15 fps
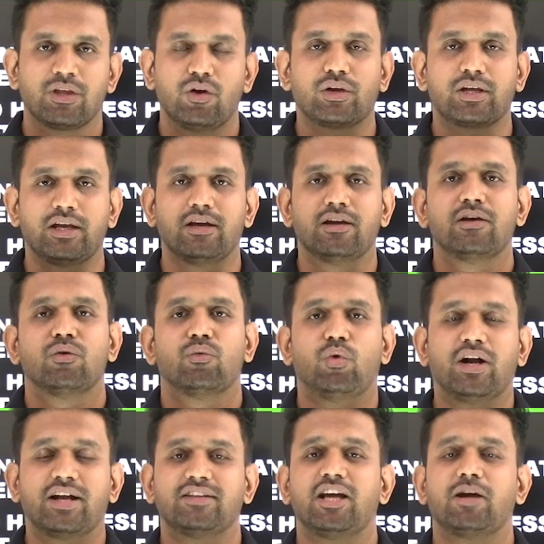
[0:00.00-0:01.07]
Okay,
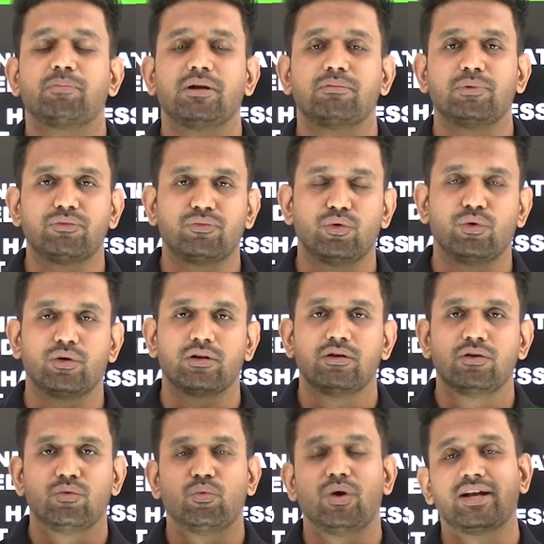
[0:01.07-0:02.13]
what has happened before,
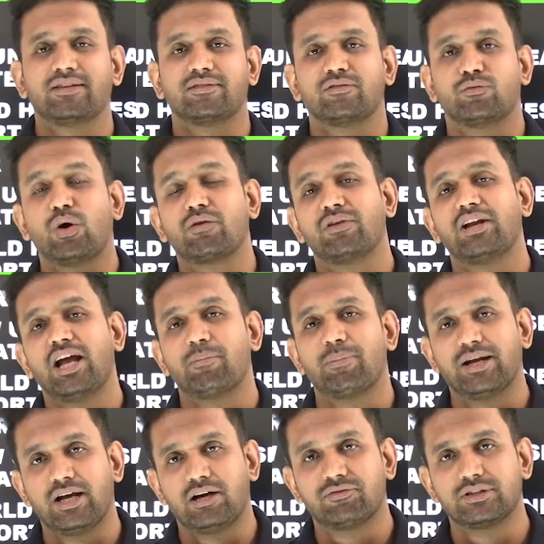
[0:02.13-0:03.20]
what will
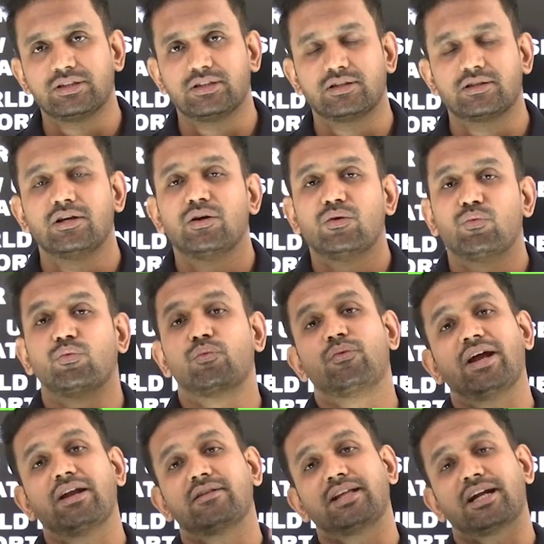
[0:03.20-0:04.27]
happen after,
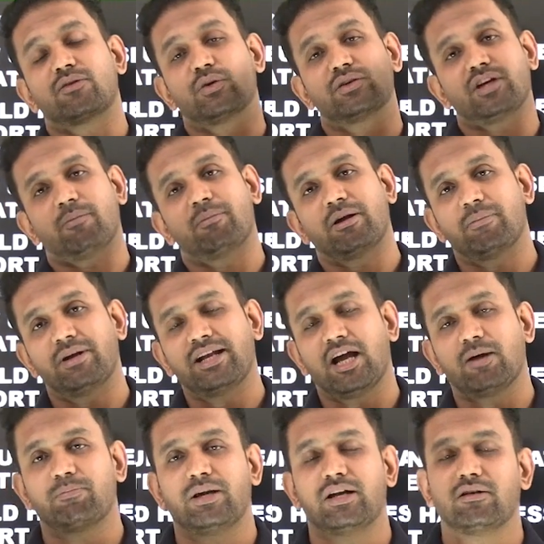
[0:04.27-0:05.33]
when that was amendment
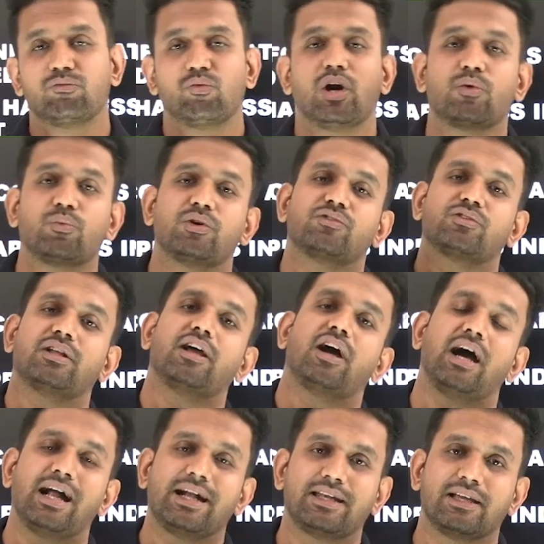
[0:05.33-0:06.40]
happened, what was the
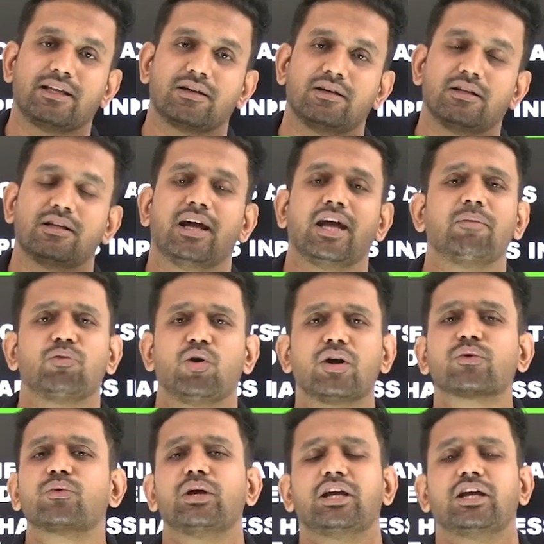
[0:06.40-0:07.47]
article. I am
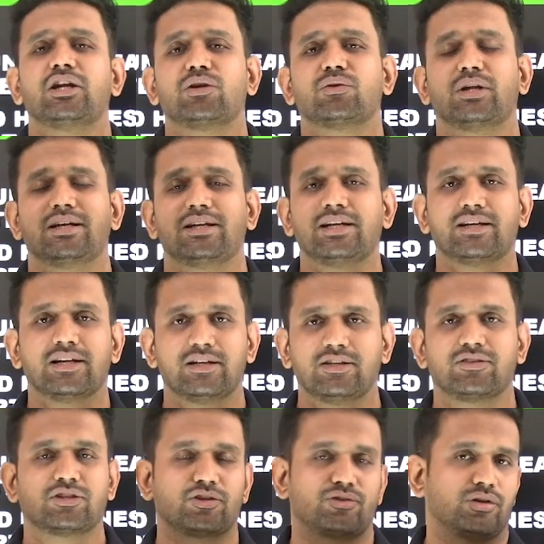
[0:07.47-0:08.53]
not going into the detailed
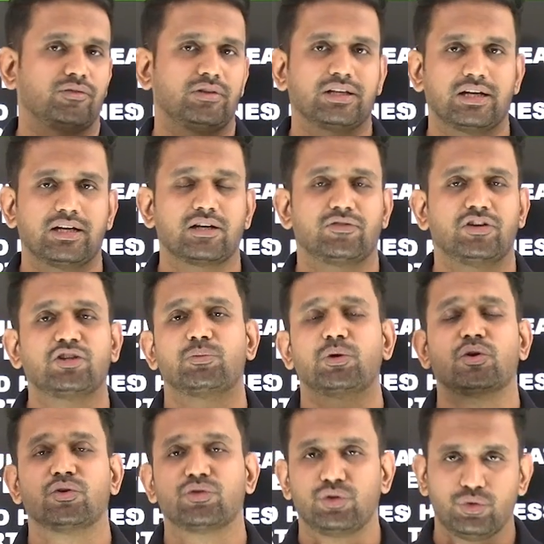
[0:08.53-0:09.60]
discussion of the current affairs
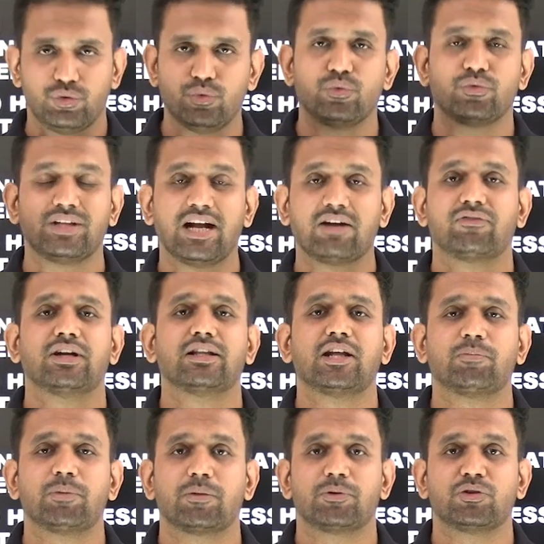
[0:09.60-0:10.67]
because for
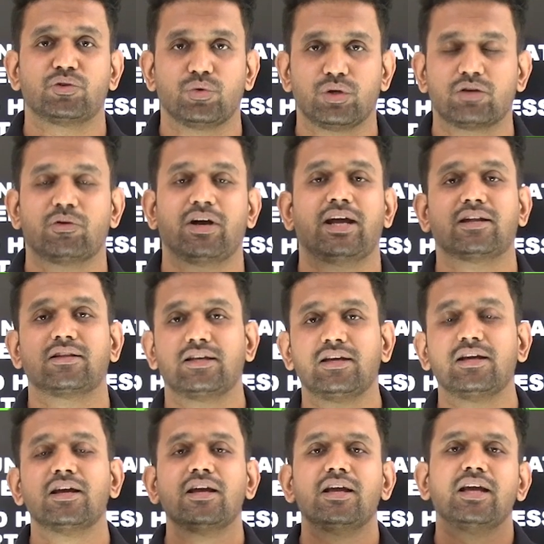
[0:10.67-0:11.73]
that purpose you require
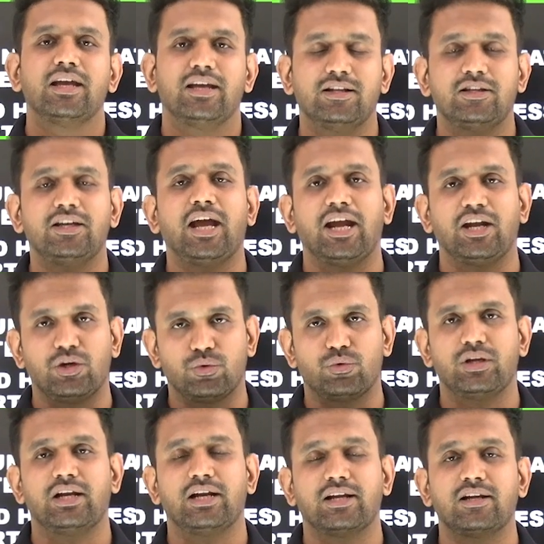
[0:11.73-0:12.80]
the Hindi
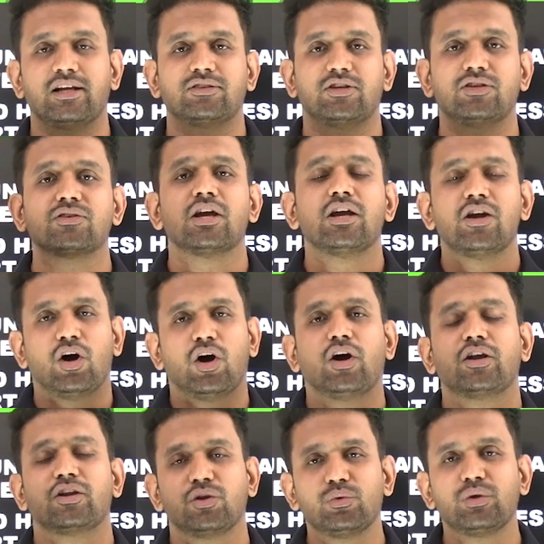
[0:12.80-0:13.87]
editorial analysis,
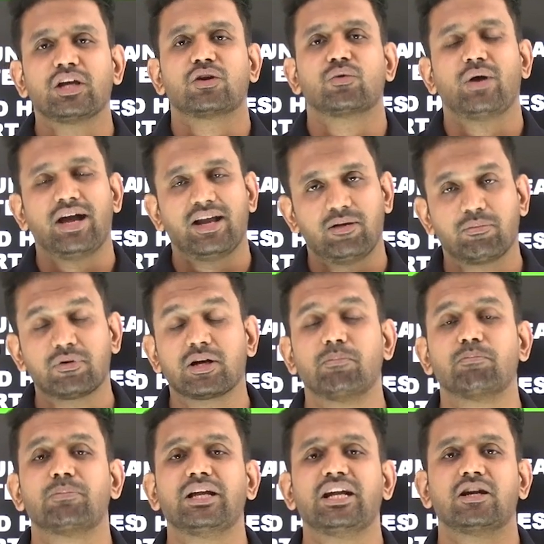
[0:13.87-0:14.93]
or you require a
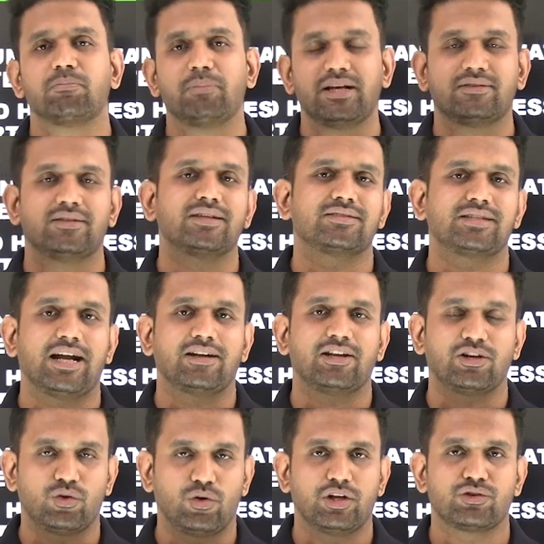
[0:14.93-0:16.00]
complete basic
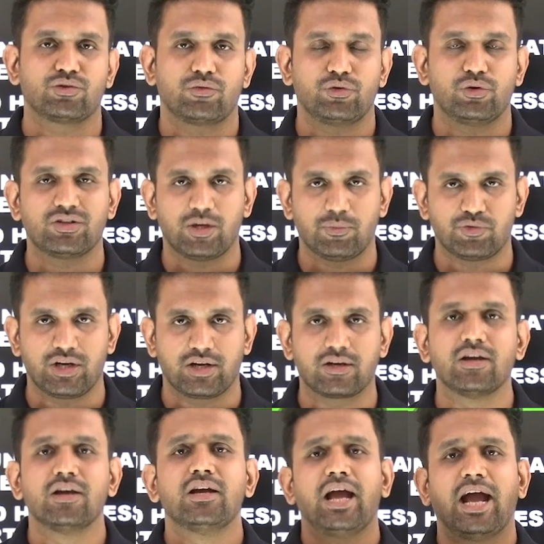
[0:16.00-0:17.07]
static knowledge of your subject.
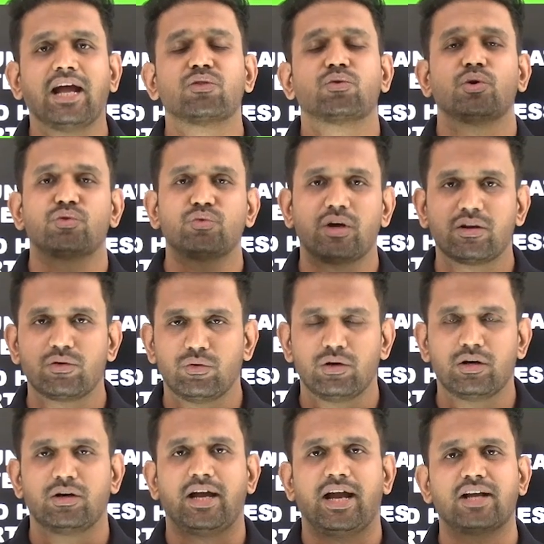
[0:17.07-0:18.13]
And those who are
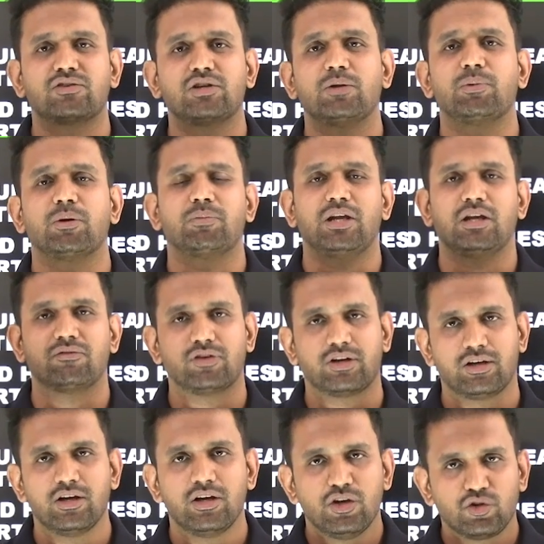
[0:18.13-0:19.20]
actually preparing
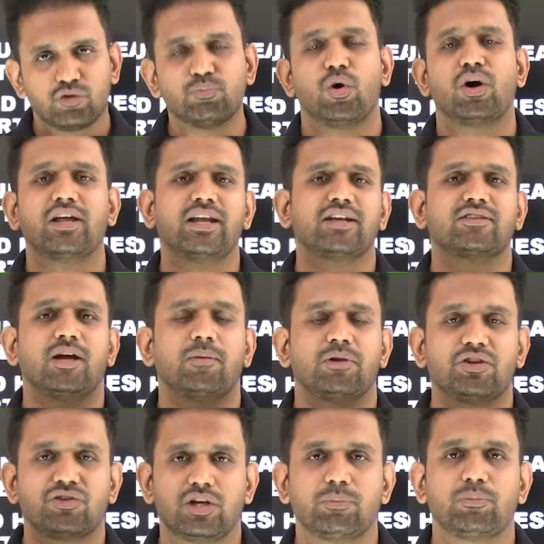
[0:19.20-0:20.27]
for smaller
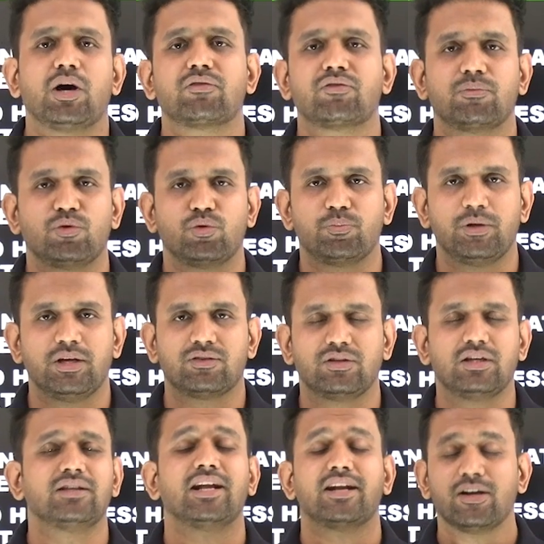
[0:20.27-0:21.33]
examination apart from
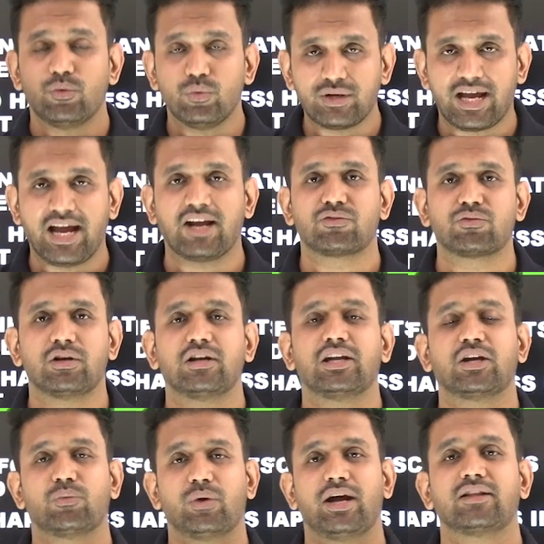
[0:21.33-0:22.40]
UPSC, they don't actually
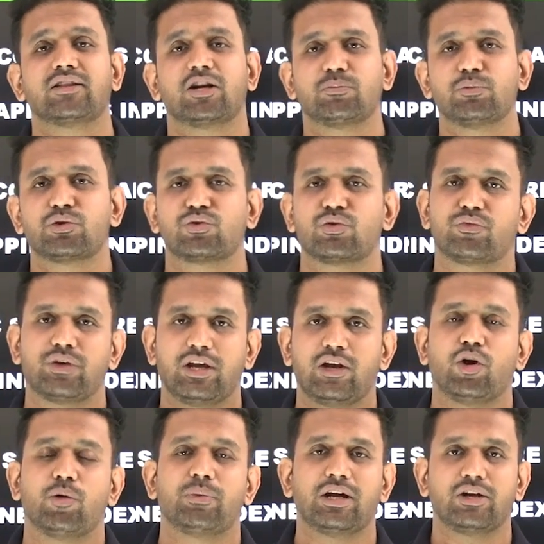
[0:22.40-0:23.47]
require that much of
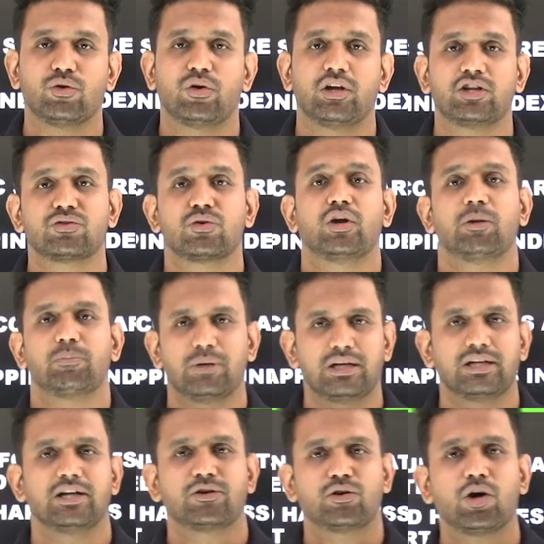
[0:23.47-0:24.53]
elaborate knowledge on a
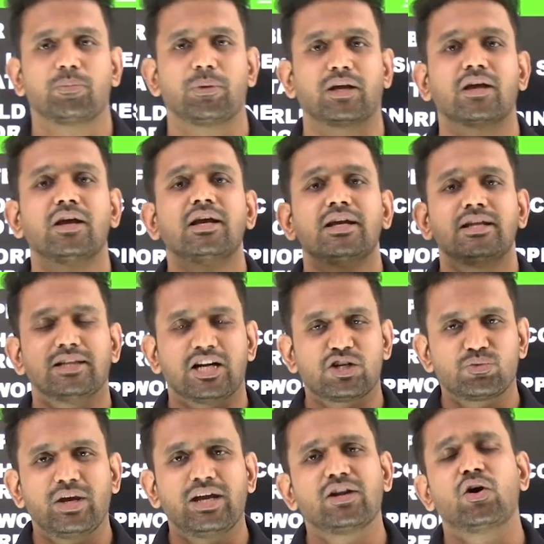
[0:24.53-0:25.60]
particular topic.
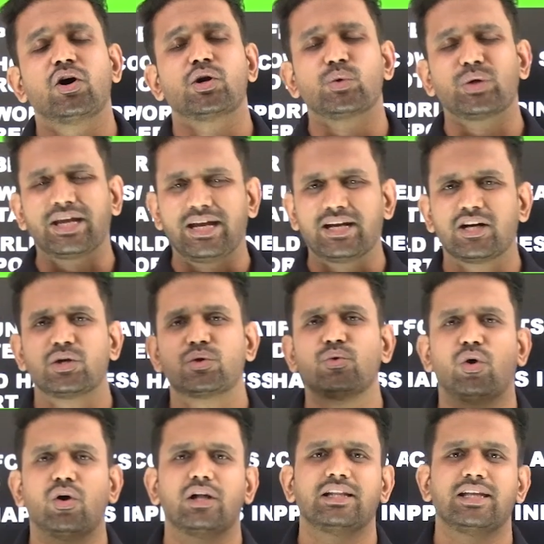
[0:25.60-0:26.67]
That's why in order to cater to
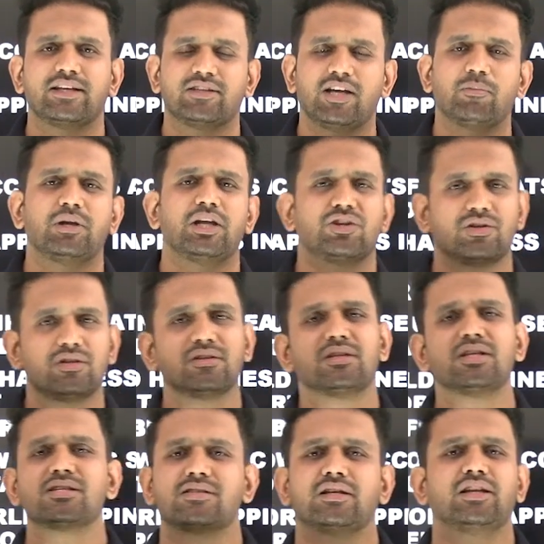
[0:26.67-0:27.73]
all the examination,
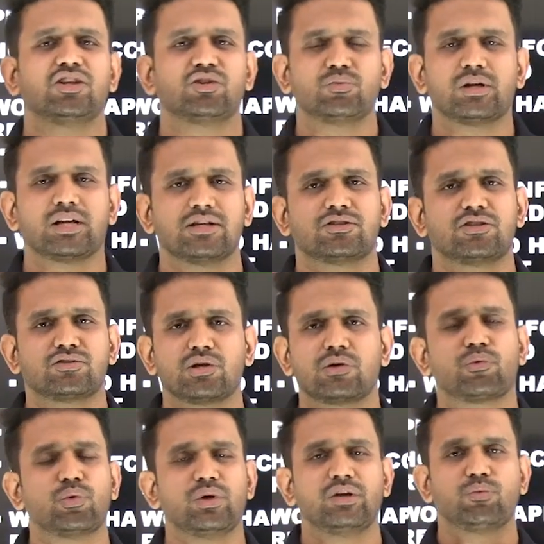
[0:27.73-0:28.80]
this series will consist
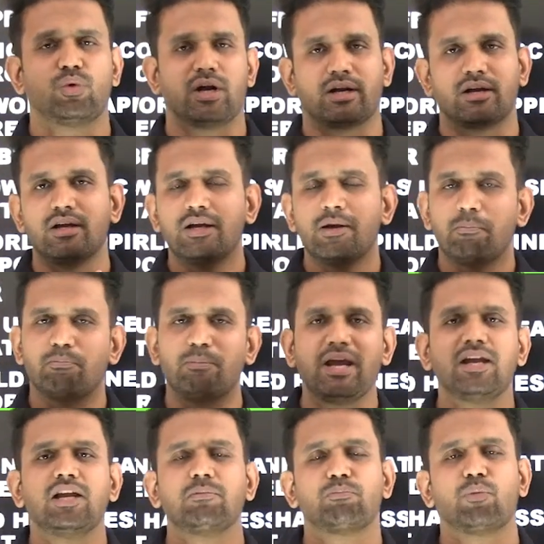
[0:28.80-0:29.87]
of only what?
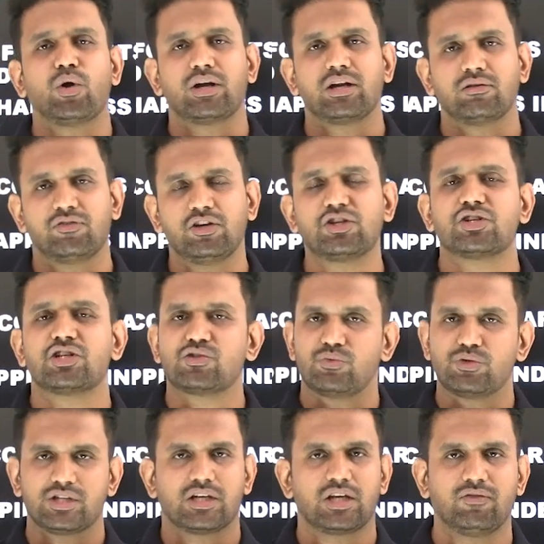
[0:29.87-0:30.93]
Main important features
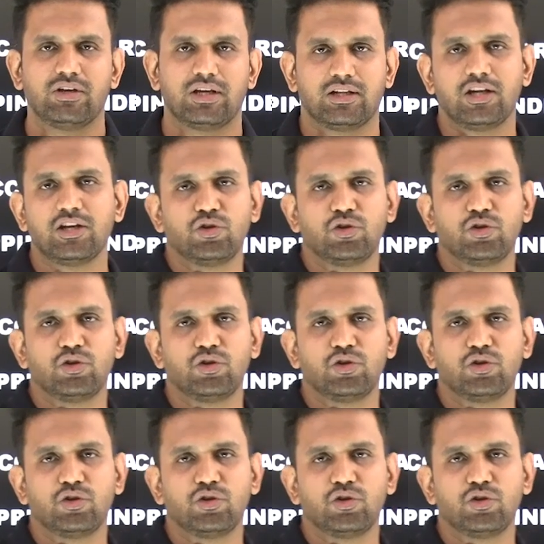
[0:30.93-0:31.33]
which are giving in the